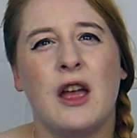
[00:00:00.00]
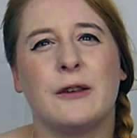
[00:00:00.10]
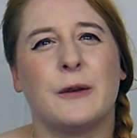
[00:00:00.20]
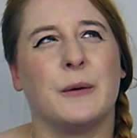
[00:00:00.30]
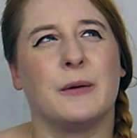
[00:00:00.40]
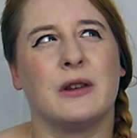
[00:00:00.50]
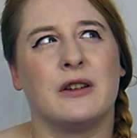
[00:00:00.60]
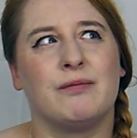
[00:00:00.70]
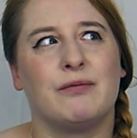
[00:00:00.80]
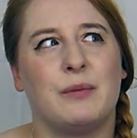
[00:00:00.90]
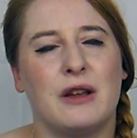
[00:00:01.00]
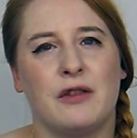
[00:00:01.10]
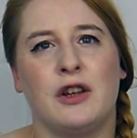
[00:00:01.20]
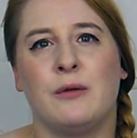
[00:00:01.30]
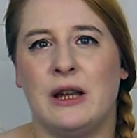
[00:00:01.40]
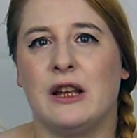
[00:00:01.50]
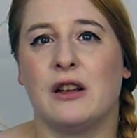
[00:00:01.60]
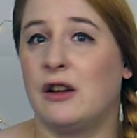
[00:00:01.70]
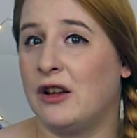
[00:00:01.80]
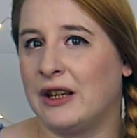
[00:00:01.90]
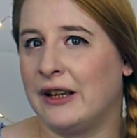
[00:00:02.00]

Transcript: So it was a bit of a unique learning